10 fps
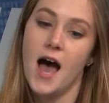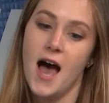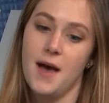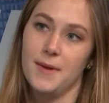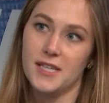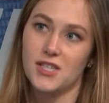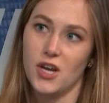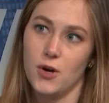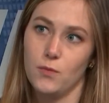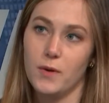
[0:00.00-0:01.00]
Um, and
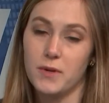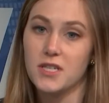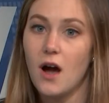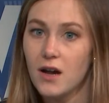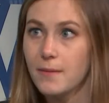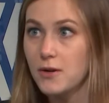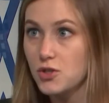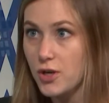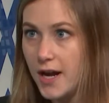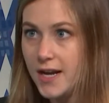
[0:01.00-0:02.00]
so when we talk about
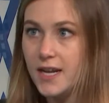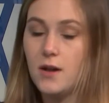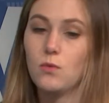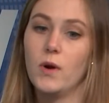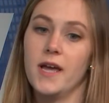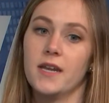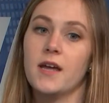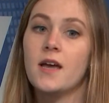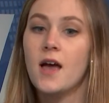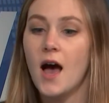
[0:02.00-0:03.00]
trade and when
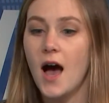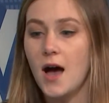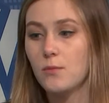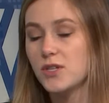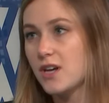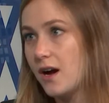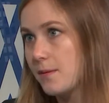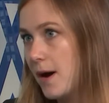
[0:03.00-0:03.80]
um, we talk